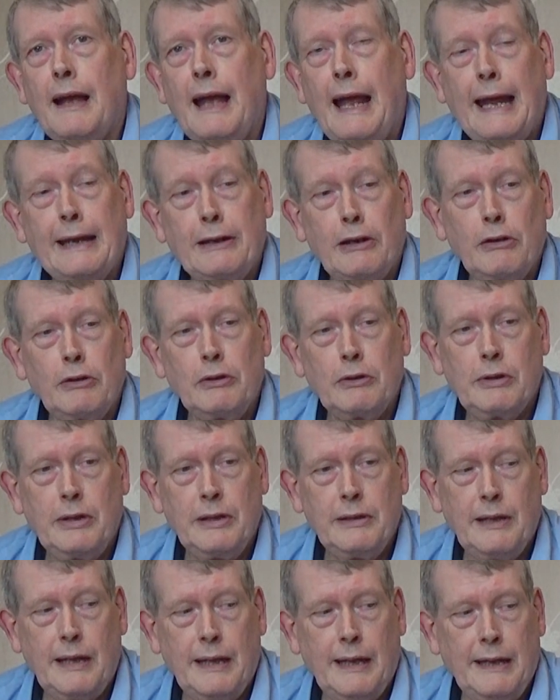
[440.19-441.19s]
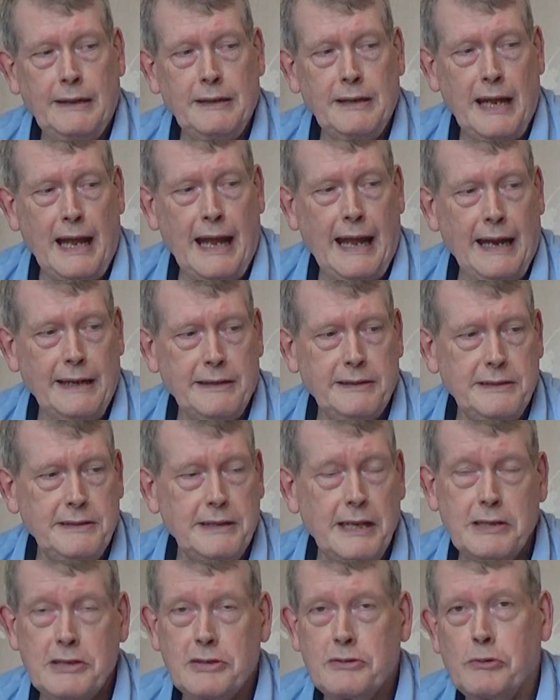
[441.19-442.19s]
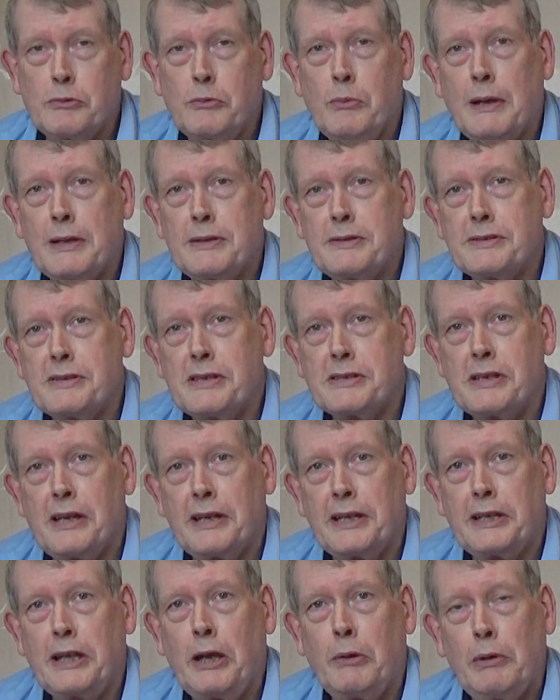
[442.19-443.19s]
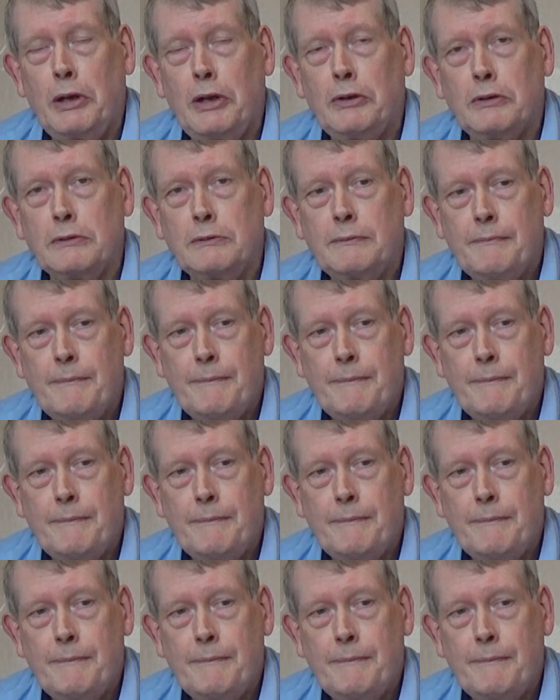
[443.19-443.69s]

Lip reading: analog and add digital ones as I go along.